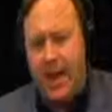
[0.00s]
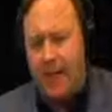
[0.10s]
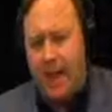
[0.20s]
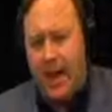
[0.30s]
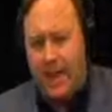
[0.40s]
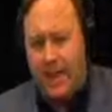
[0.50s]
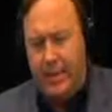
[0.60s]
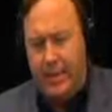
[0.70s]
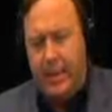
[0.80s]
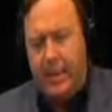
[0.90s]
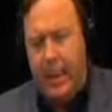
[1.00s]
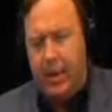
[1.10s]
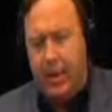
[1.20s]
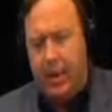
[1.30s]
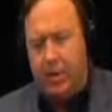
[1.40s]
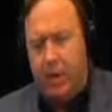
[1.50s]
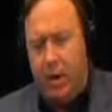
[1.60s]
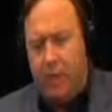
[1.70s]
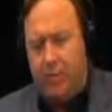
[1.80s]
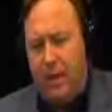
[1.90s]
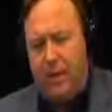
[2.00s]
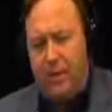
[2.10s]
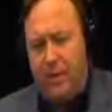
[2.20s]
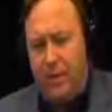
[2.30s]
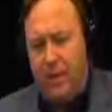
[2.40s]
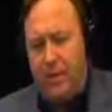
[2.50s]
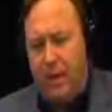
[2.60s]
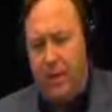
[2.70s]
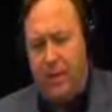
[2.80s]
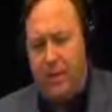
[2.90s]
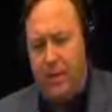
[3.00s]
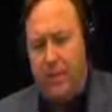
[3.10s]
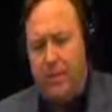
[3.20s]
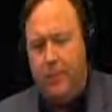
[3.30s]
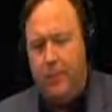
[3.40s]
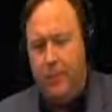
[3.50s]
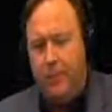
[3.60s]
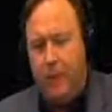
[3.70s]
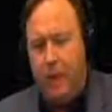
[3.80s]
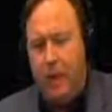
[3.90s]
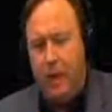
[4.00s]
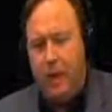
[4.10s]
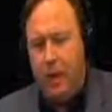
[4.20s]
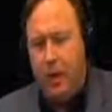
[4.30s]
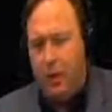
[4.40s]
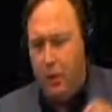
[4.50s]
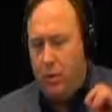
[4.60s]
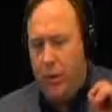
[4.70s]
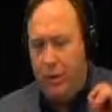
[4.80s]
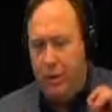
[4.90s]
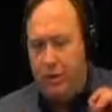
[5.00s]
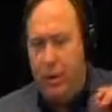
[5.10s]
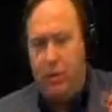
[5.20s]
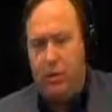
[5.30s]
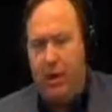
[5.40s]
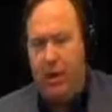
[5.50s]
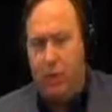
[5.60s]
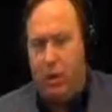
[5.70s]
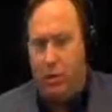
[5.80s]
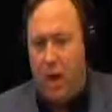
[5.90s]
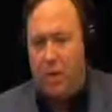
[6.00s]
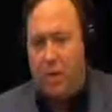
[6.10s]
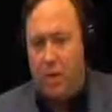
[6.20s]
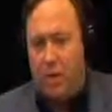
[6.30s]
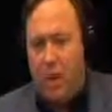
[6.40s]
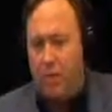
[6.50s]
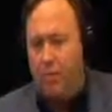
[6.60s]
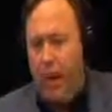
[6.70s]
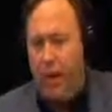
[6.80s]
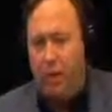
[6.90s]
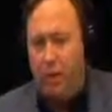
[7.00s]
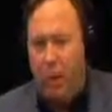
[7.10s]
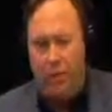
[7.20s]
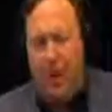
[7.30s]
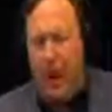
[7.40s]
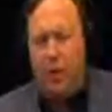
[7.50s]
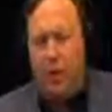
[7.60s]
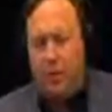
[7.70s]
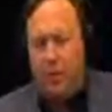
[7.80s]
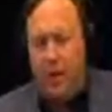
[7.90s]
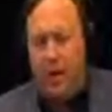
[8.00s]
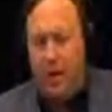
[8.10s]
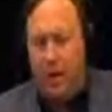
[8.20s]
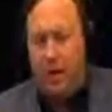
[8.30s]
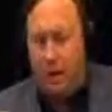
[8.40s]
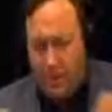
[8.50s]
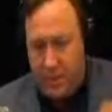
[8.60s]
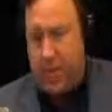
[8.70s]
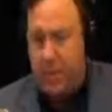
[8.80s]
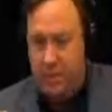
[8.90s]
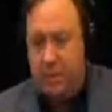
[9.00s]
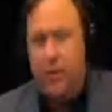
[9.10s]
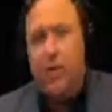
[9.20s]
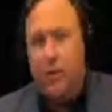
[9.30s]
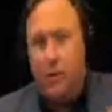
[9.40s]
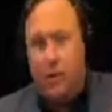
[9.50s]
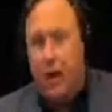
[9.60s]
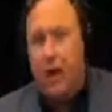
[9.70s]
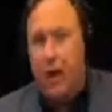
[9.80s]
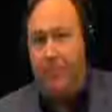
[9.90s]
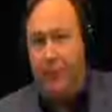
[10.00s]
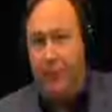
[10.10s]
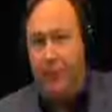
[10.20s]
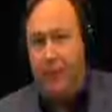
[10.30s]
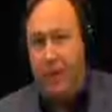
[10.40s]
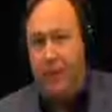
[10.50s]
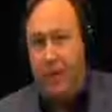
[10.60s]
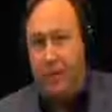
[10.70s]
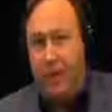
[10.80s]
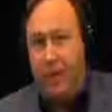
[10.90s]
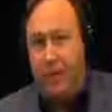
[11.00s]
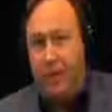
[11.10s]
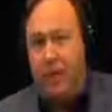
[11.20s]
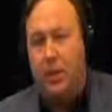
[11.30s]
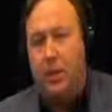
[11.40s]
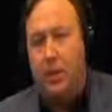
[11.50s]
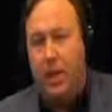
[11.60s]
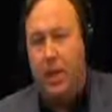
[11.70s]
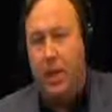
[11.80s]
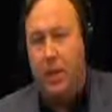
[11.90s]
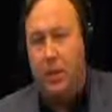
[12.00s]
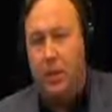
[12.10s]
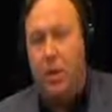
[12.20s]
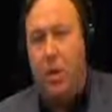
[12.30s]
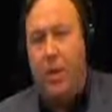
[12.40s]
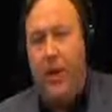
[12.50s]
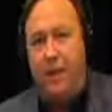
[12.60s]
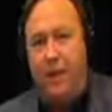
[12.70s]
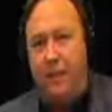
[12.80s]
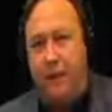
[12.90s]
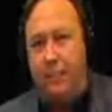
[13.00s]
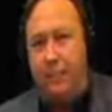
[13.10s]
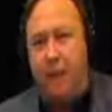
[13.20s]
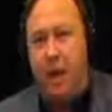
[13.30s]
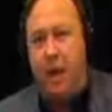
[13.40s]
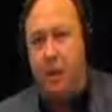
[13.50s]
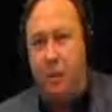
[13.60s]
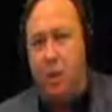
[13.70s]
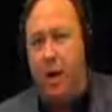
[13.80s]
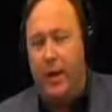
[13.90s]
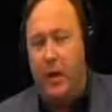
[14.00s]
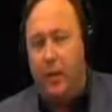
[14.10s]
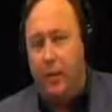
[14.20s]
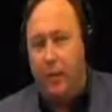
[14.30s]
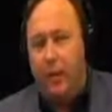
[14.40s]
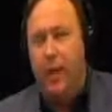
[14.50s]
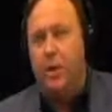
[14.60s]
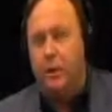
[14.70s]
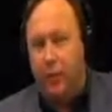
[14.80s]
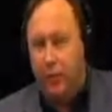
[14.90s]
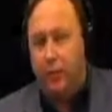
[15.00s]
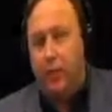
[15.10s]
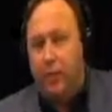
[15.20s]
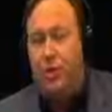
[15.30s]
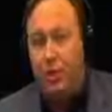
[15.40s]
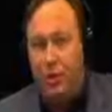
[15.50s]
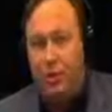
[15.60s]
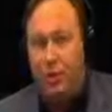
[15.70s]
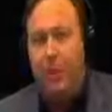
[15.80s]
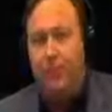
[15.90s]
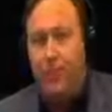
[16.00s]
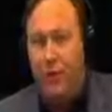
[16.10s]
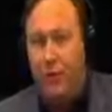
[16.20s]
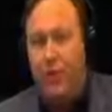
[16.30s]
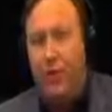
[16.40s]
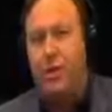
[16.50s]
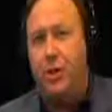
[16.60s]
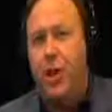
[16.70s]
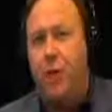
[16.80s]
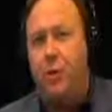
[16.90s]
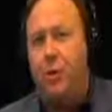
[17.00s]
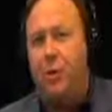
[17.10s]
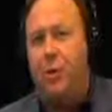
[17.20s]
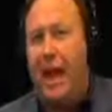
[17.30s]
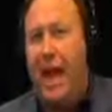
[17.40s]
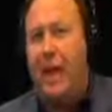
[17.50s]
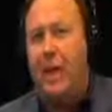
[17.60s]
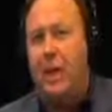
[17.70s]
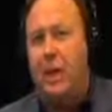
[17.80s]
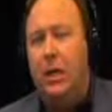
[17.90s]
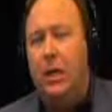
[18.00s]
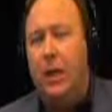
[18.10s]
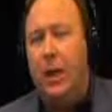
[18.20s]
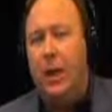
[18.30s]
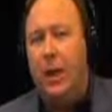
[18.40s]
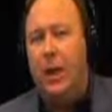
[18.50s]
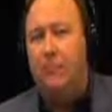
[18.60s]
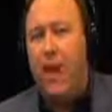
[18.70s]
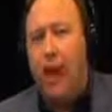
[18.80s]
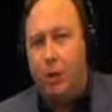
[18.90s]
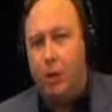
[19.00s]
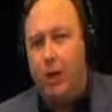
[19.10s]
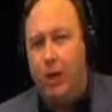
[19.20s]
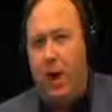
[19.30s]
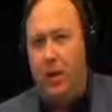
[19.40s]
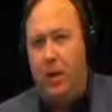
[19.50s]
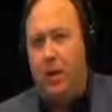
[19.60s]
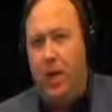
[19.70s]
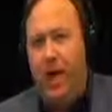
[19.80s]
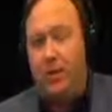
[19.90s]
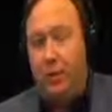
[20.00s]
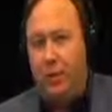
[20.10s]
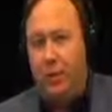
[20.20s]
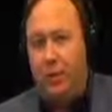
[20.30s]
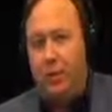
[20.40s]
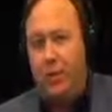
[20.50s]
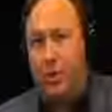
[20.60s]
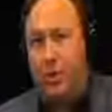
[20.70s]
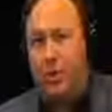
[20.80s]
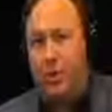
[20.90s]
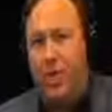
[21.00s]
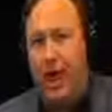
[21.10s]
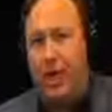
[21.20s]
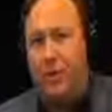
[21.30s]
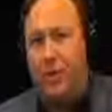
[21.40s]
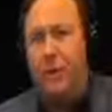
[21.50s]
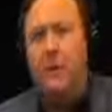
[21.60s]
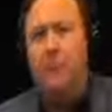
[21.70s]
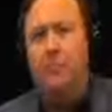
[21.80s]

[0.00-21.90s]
David Icke, I want to go to calls in about 15 minutes. Though everything you say is so thought-provoking, I want to back you up and add to what you're saying. I'm going to attempt to shut up for the next 15 minutes and let you get into whatever subjects or areas you want, including solutions. But you were finishing up with the black management overclass, or the Judas Goat class,